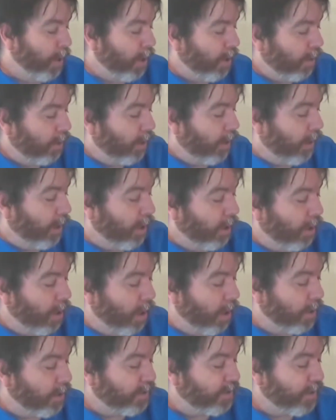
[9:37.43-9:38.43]
The
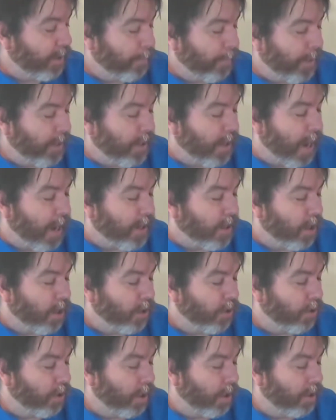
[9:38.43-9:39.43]

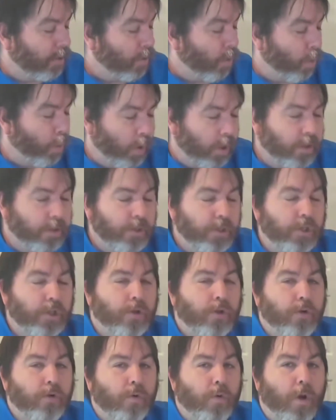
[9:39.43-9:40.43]
CP900 will
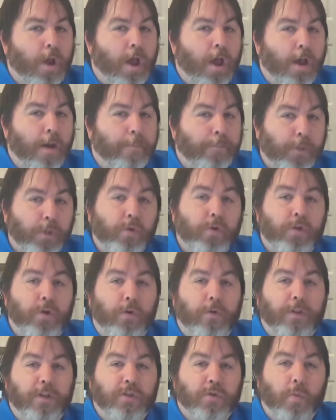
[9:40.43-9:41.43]
do
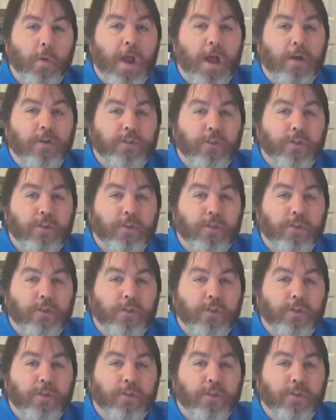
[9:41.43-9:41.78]
Bluetooth as well.